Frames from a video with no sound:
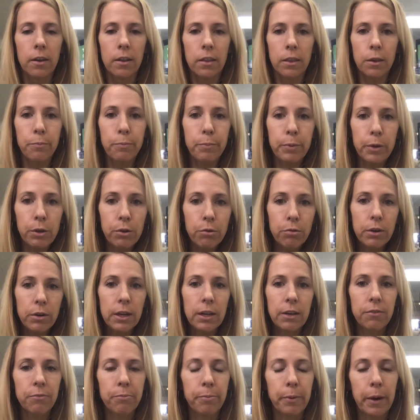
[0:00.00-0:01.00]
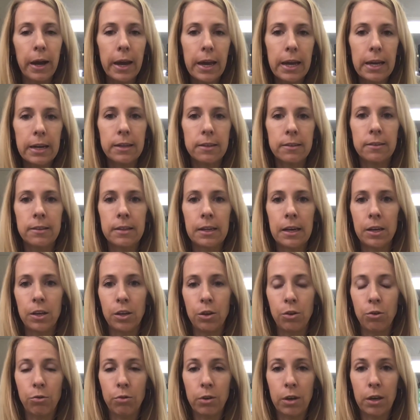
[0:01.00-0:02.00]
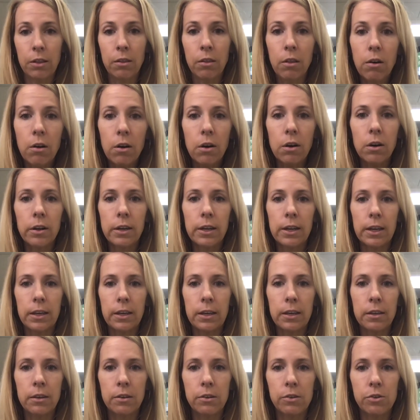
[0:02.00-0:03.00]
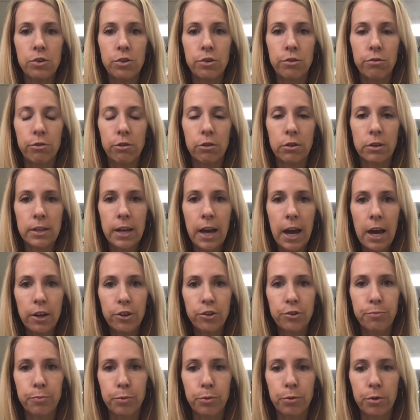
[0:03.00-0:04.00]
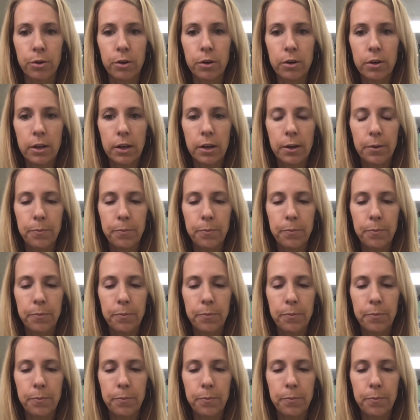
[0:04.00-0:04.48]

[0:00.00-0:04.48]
The beauty of Byte is that you can log into your dashboard